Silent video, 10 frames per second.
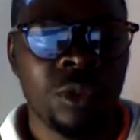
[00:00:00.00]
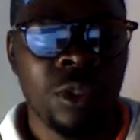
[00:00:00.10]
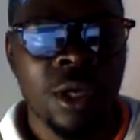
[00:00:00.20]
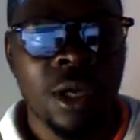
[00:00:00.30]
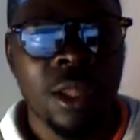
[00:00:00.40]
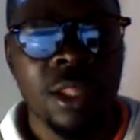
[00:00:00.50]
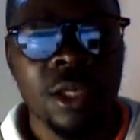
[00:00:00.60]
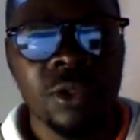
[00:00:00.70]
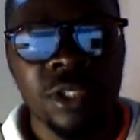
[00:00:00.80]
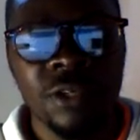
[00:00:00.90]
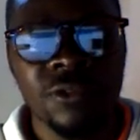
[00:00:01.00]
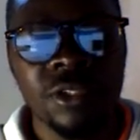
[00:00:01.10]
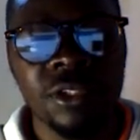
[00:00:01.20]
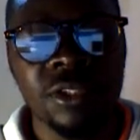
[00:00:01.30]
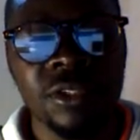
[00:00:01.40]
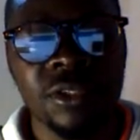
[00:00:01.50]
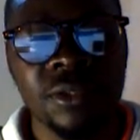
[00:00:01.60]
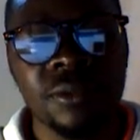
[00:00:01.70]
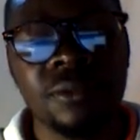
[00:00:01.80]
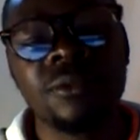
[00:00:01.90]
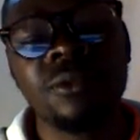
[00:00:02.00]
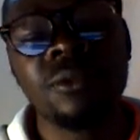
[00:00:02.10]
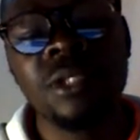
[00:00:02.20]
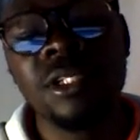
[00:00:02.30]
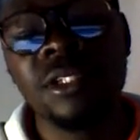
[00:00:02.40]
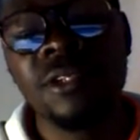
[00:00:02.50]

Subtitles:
then you save changes. You just save. The